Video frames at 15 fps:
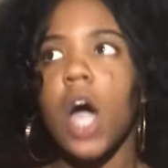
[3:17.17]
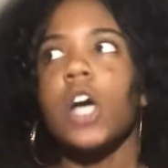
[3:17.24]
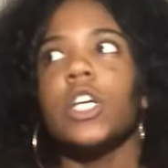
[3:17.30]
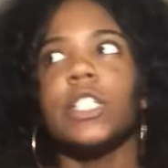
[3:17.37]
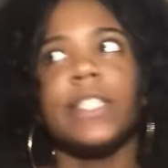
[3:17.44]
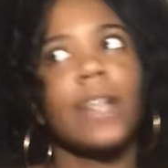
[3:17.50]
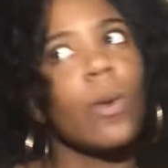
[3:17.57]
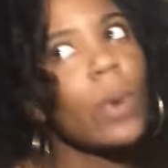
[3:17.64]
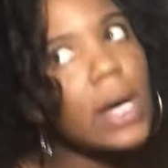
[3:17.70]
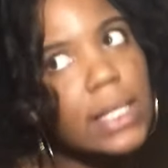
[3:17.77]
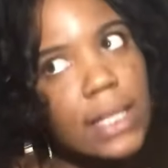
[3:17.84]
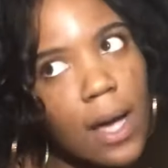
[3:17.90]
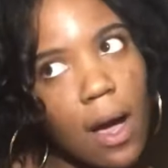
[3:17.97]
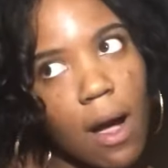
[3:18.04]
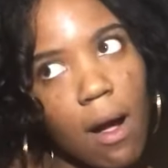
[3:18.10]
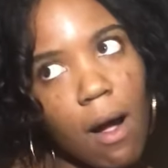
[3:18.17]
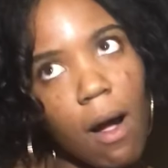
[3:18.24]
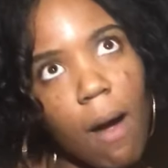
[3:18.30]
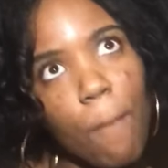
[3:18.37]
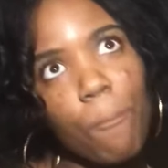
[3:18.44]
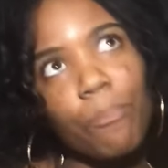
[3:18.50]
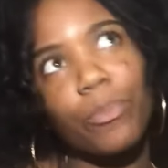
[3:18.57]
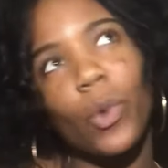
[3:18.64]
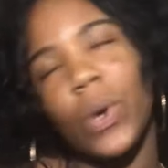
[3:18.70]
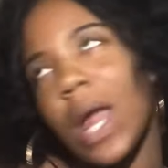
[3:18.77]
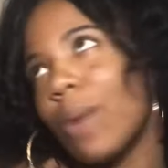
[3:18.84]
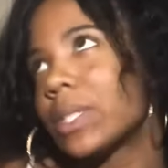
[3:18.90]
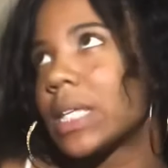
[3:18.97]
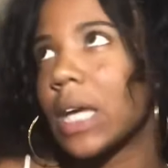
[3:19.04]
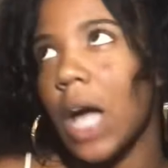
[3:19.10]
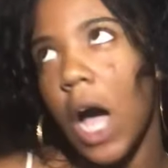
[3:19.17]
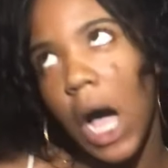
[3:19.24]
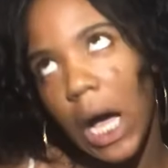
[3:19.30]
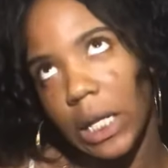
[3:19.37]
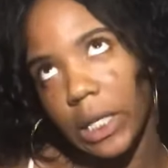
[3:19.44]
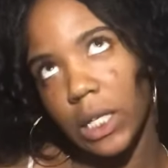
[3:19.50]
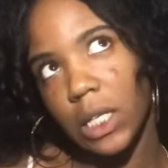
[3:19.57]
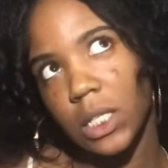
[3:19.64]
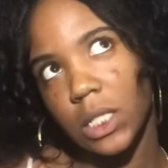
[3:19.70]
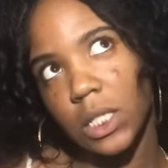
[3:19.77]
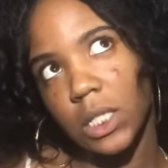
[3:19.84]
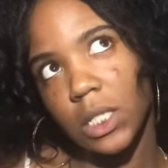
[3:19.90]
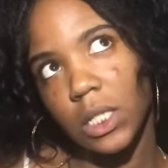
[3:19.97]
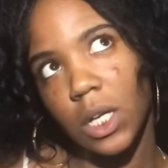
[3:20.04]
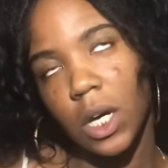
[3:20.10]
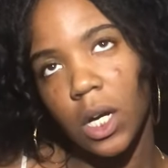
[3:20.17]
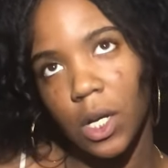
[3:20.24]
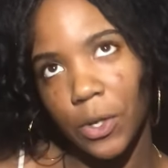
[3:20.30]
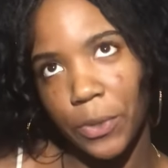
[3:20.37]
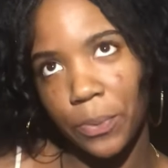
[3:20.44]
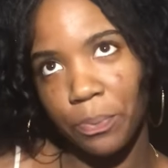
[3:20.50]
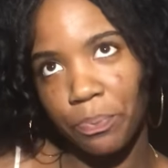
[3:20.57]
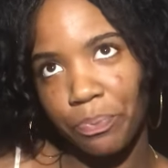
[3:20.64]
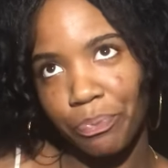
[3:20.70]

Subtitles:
so one time when I was in college, and